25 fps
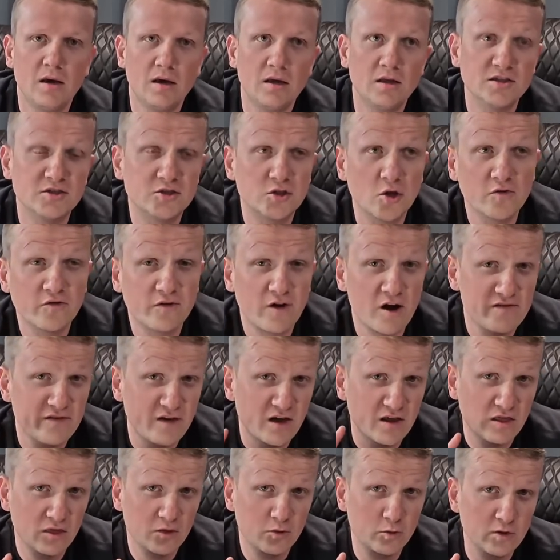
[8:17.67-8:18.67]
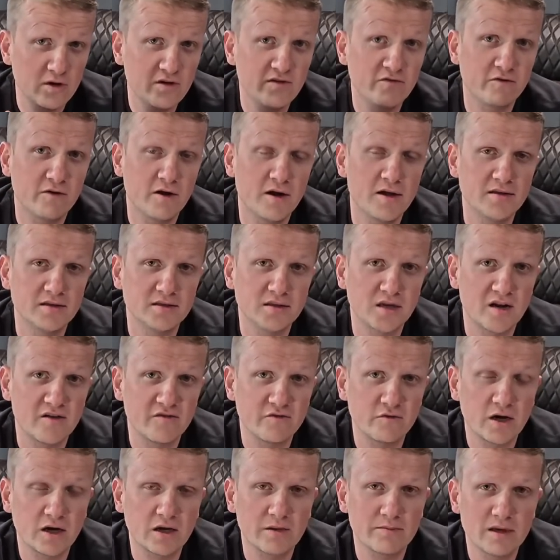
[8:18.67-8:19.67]
And so far I've had 3 friends that I've
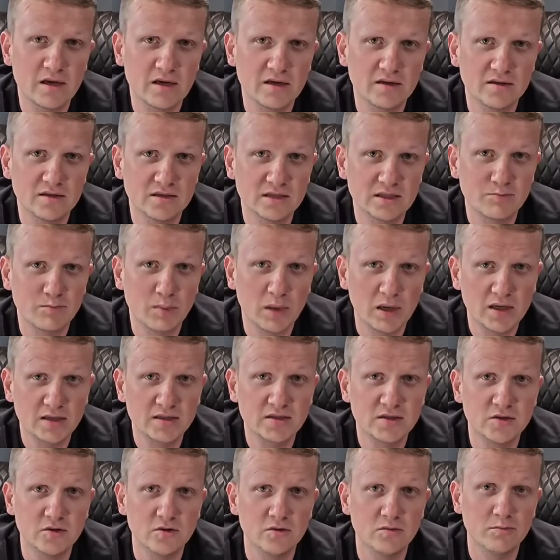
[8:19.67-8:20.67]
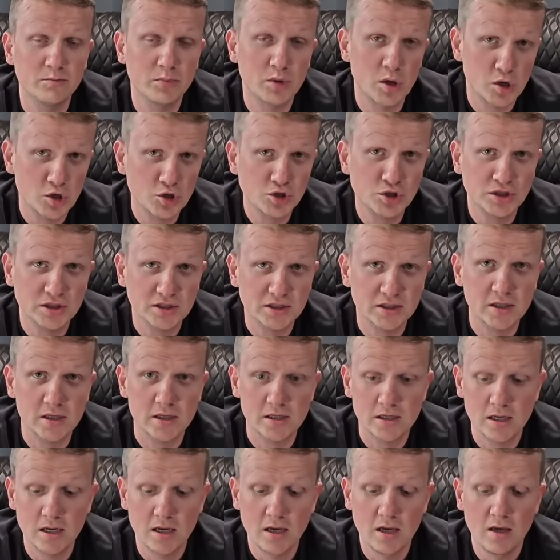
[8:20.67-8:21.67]
recommended this bug to purchase it.
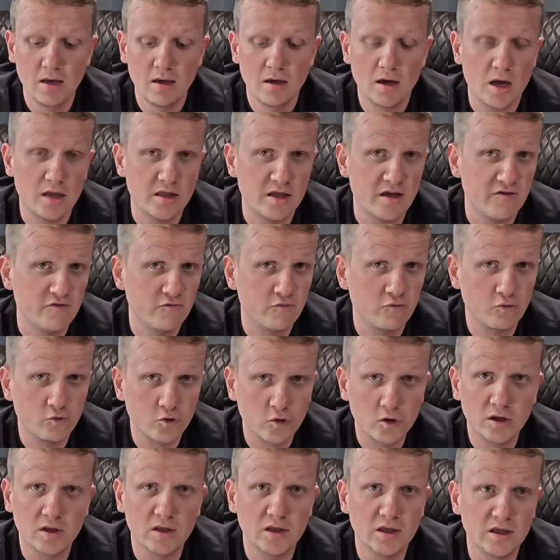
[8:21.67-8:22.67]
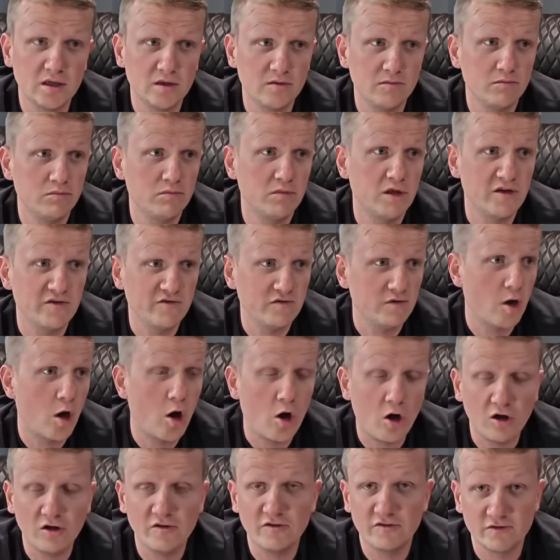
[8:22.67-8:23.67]
And
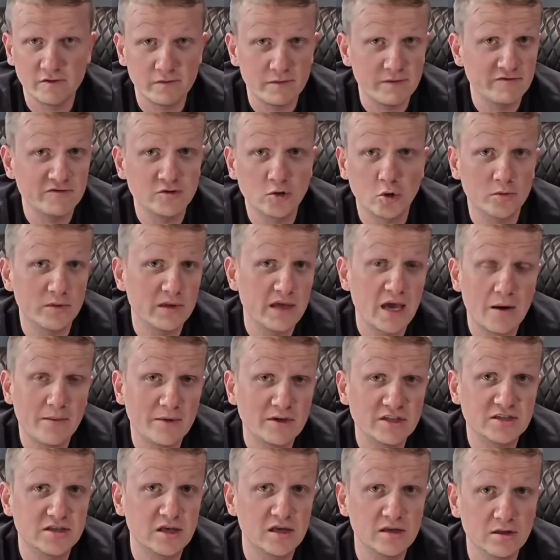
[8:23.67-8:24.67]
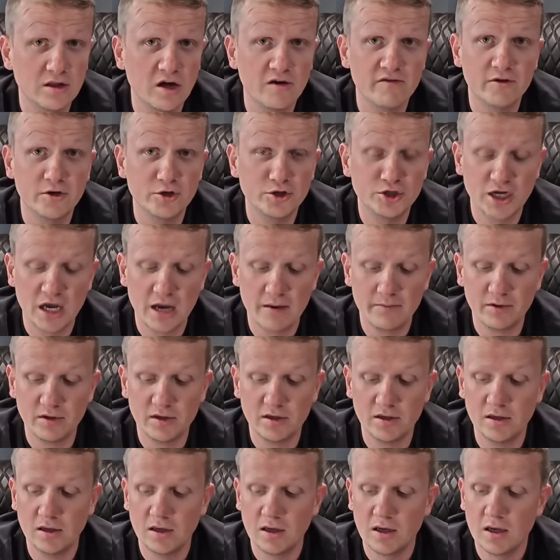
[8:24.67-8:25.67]
all of them have told me how much they love their
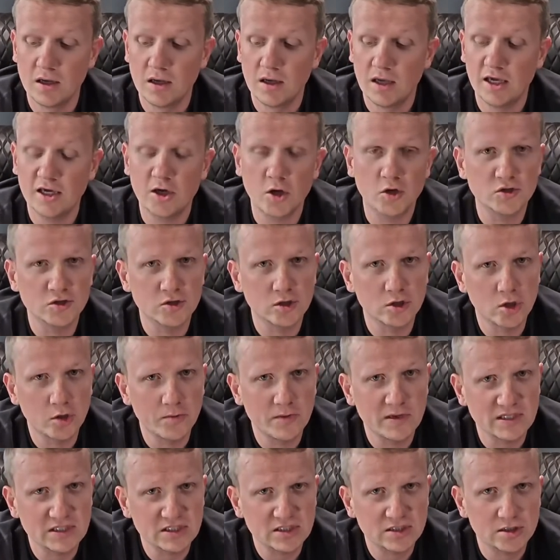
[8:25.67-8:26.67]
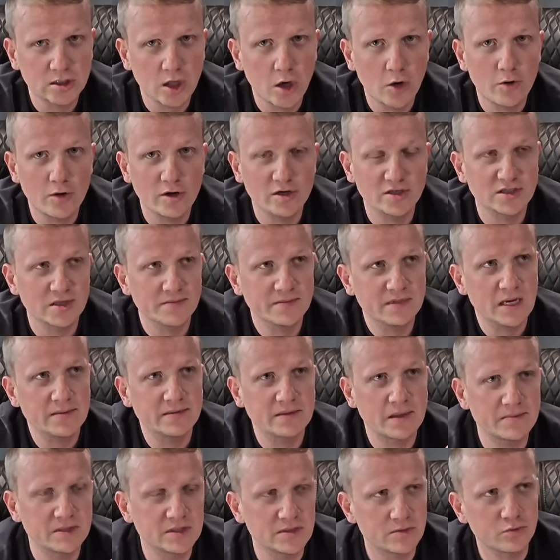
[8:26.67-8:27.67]
Champion. It goes a little bit slower. Sometimes
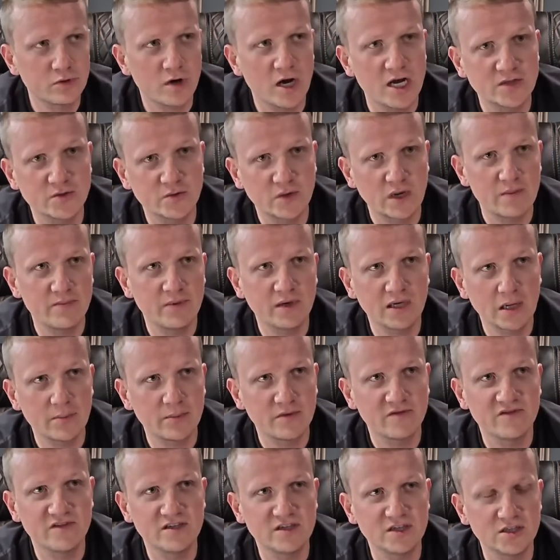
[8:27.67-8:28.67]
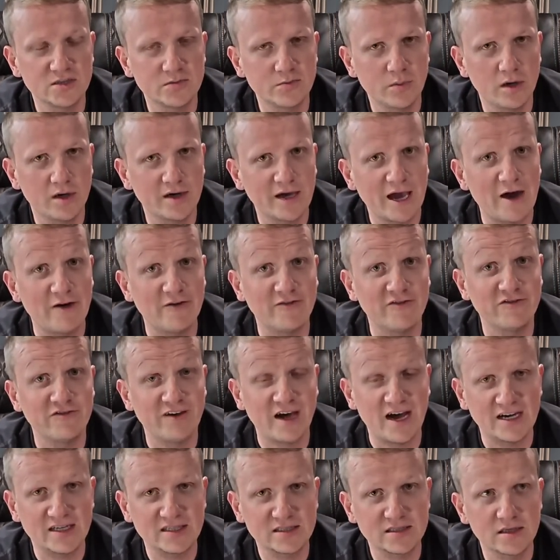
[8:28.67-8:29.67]
I'm surprised when I pick up a vintage bug how
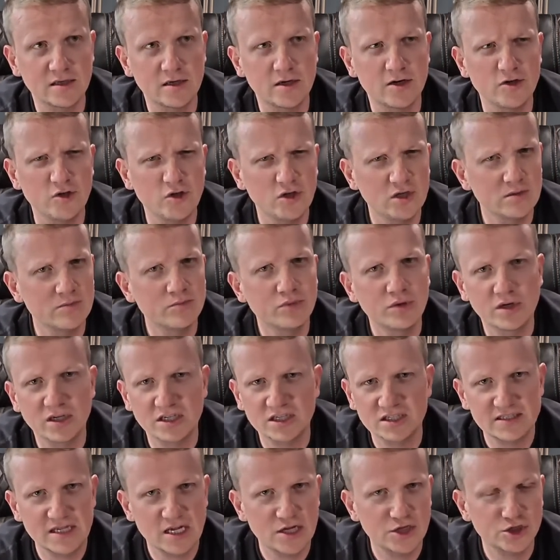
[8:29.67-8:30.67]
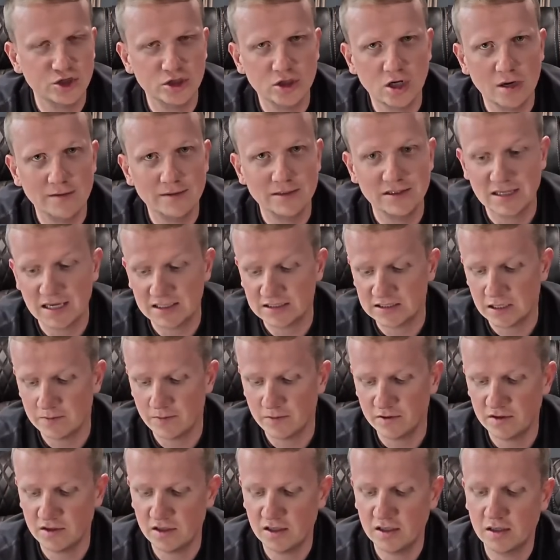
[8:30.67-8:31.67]
fast they are. You can put extension arms and that type
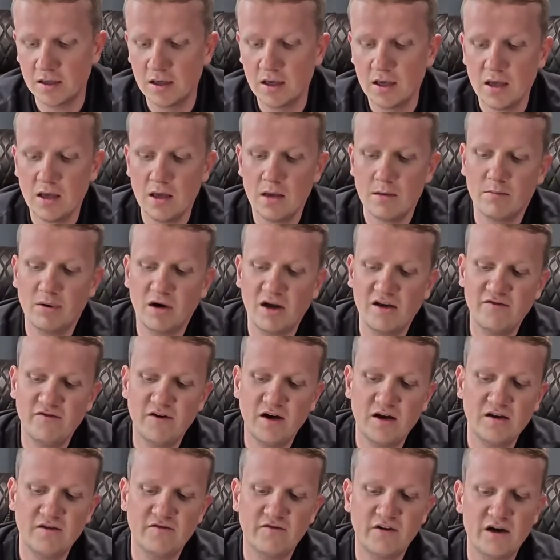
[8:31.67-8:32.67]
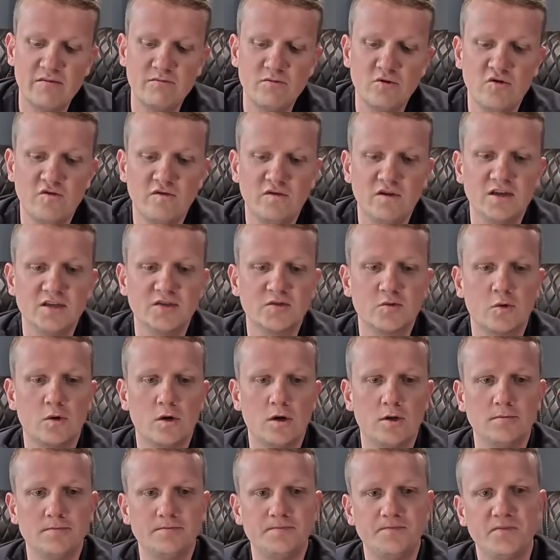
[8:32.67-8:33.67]
of thing. But I find if I move this
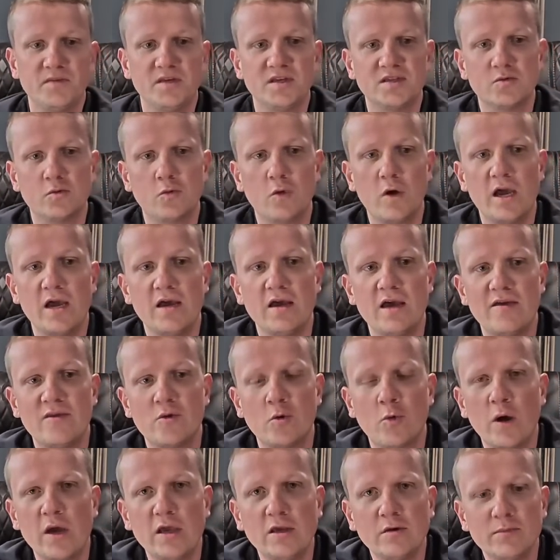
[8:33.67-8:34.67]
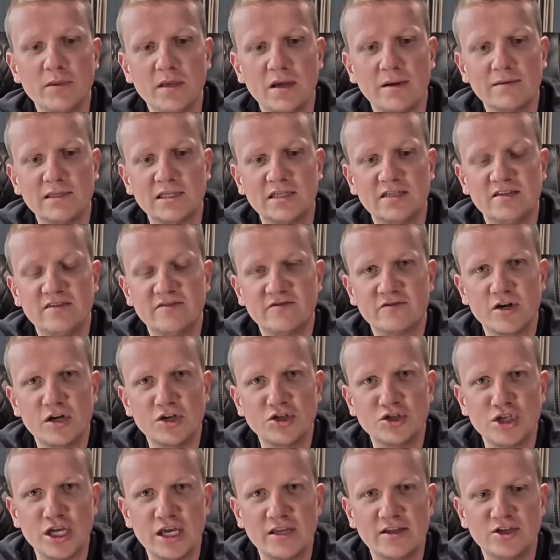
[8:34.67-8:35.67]
one this way, and the way you'll be able to
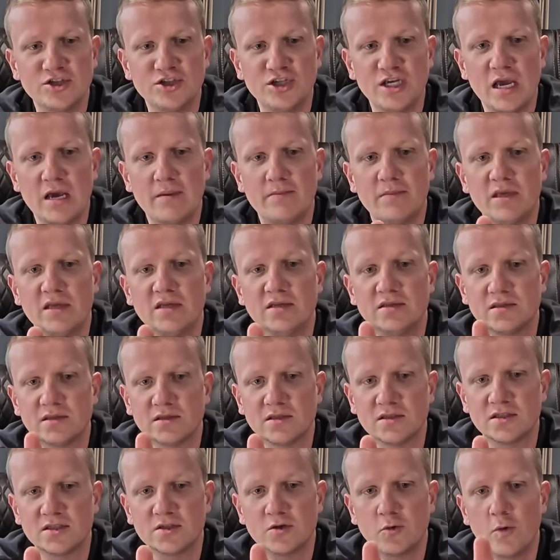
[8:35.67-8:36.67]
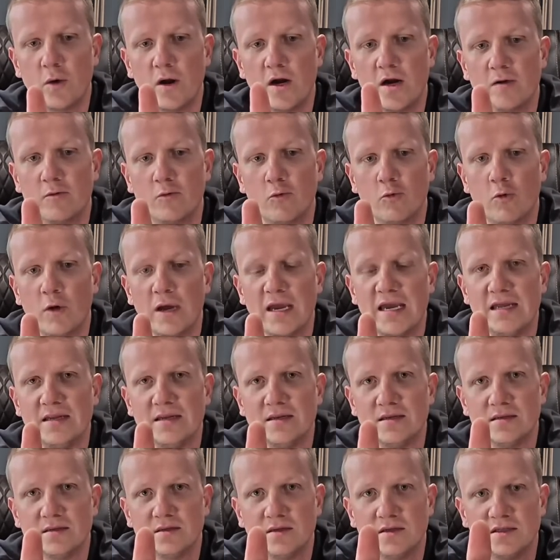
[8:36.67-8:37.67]
differentiate the Champion is this square
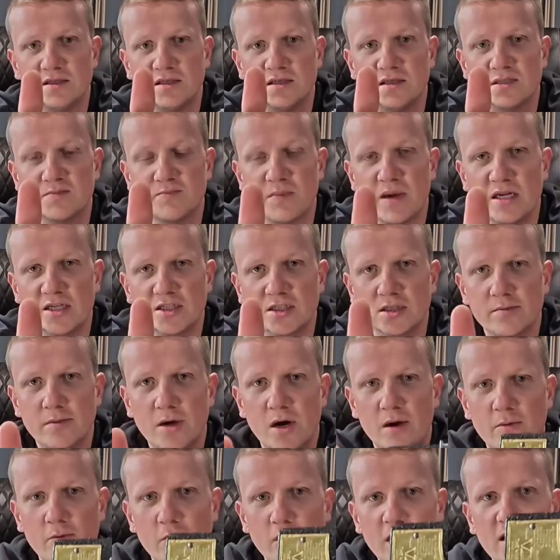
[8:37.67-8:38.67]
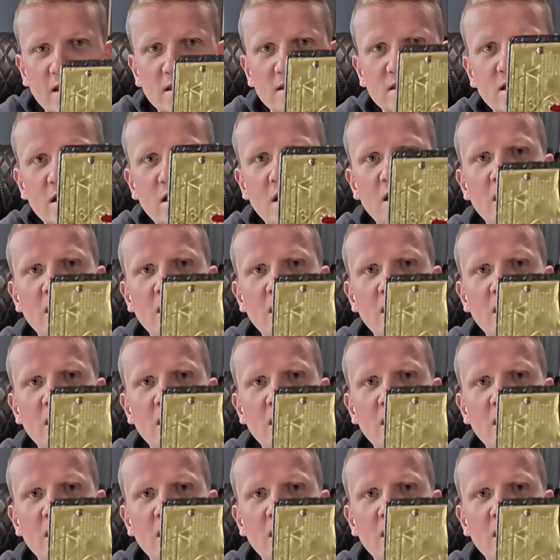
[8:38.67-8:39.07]
weight. Do you see this pendulum arm weight?